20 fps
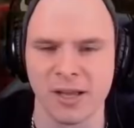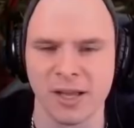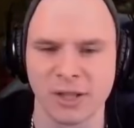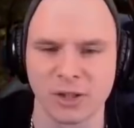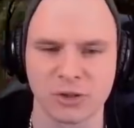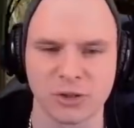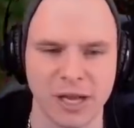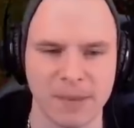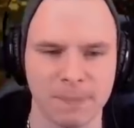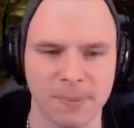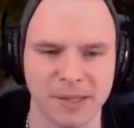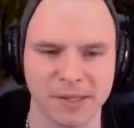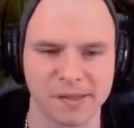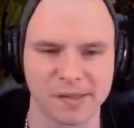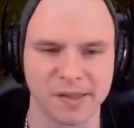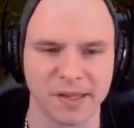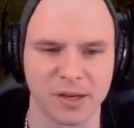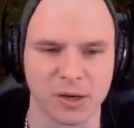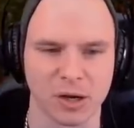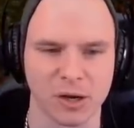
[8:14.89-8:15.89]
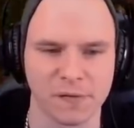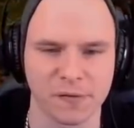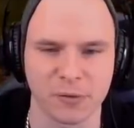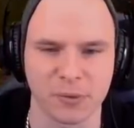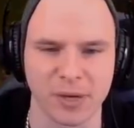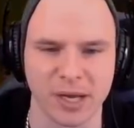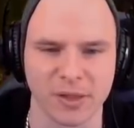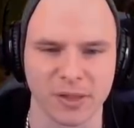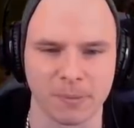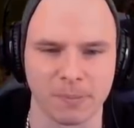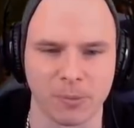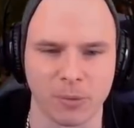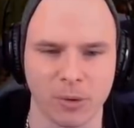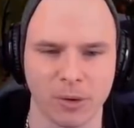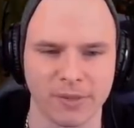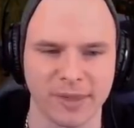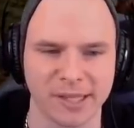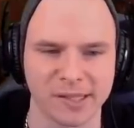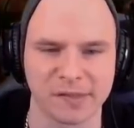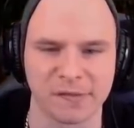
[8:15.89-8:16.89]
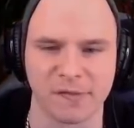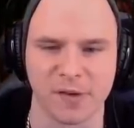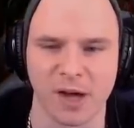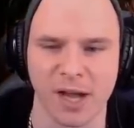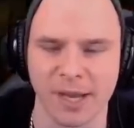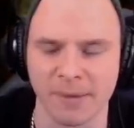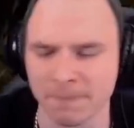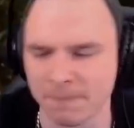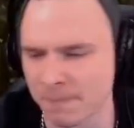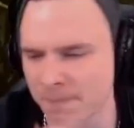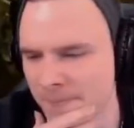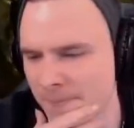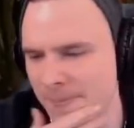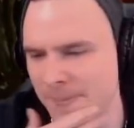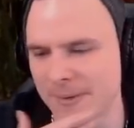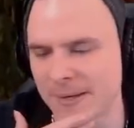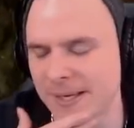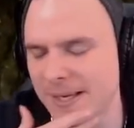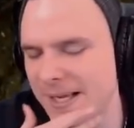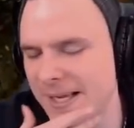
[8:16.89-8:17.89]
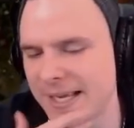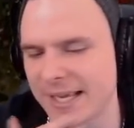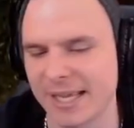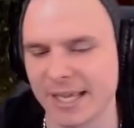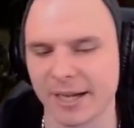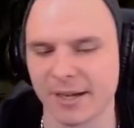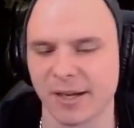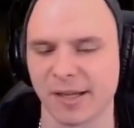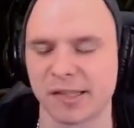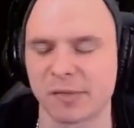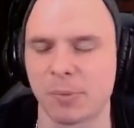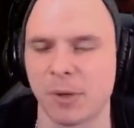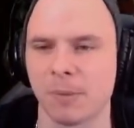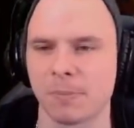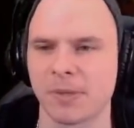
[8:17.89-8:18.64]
Trap been set off throughout the board. That's fine. Get a nice pop kick